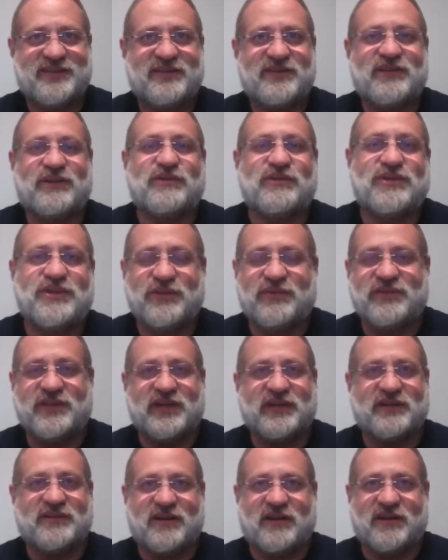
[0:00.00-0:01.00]
Those two
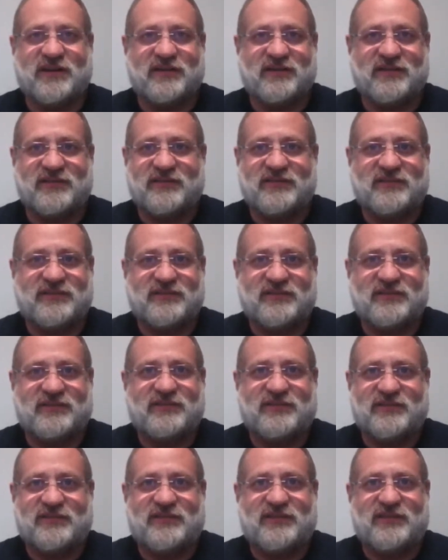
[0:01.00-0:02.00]
things they're
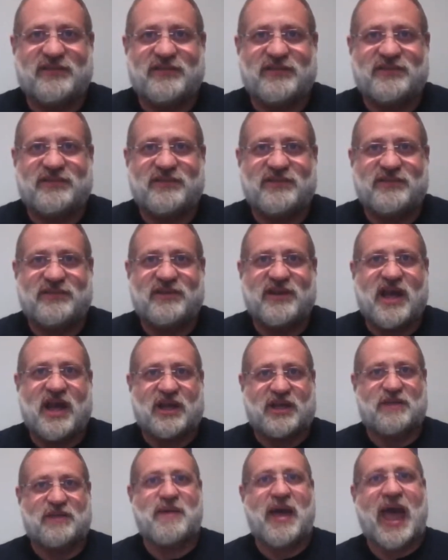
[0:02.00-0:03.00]

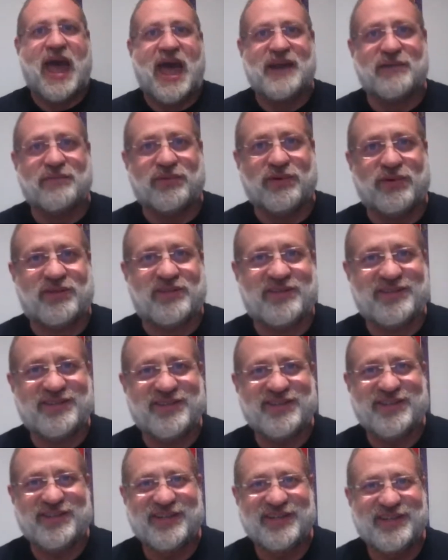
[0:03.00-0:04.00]
not compatible.
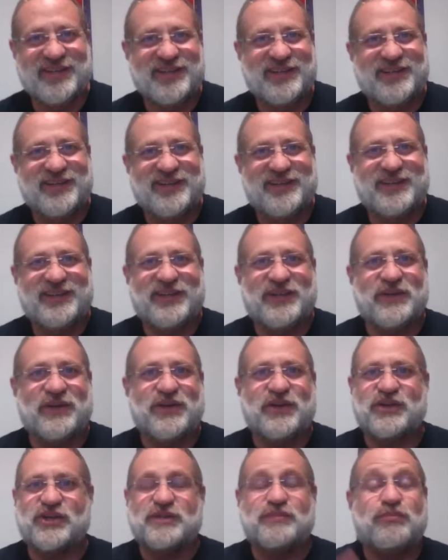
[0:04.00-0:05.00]

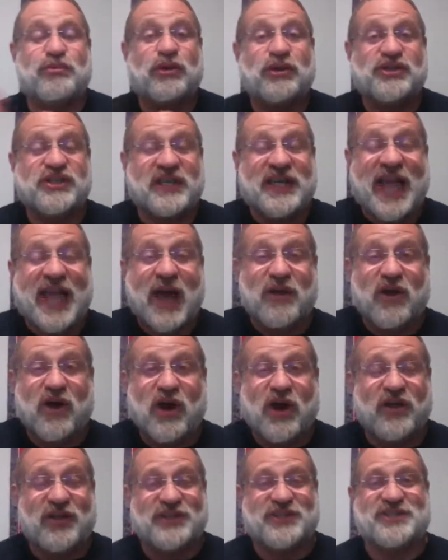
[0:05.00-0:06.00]
You're just pushing out
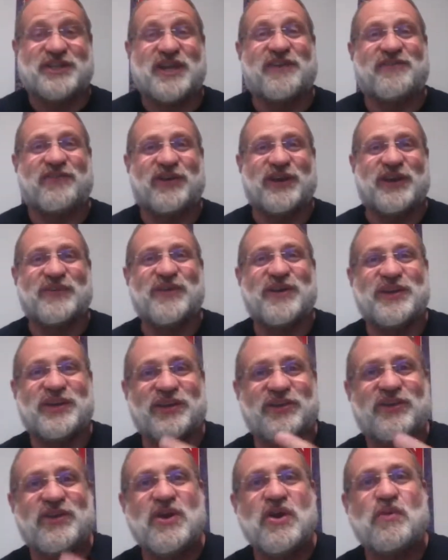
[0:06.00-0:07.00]
all the suffering when
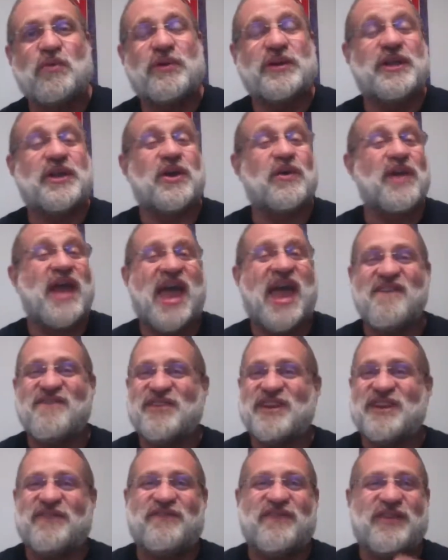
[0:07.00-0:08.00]
you don't have
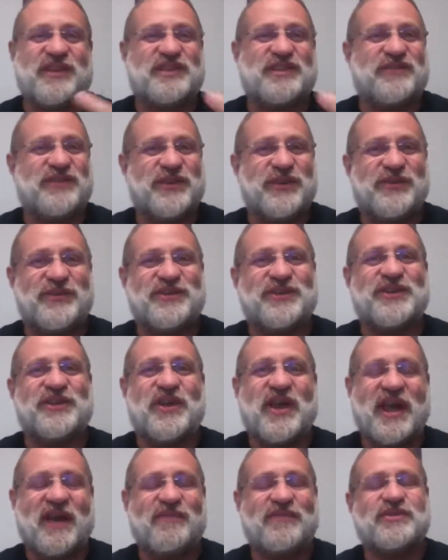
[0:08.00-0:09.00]
any fixed views and
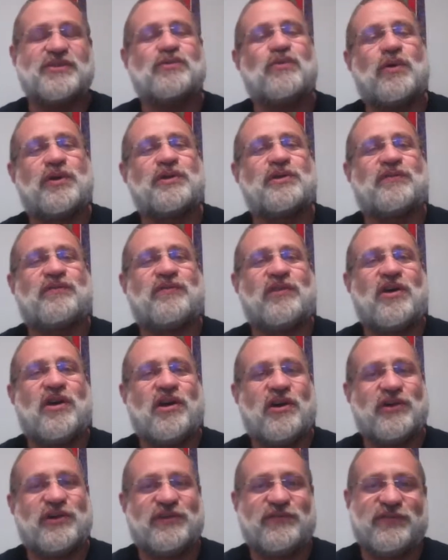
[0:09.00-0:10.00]
you have this wonderful
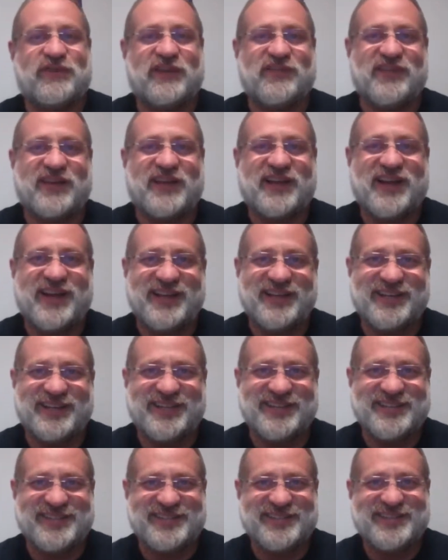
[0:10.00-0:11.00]
heart of loving
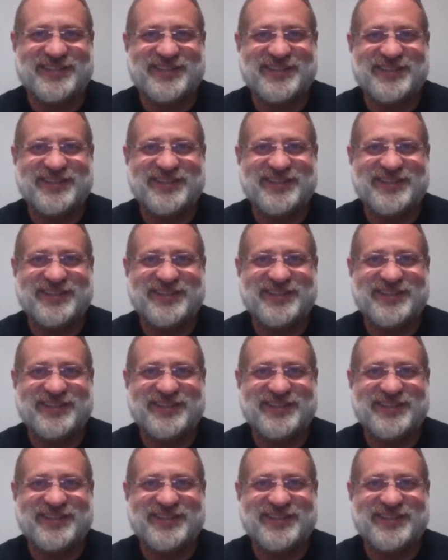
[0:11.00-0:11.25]
kindness.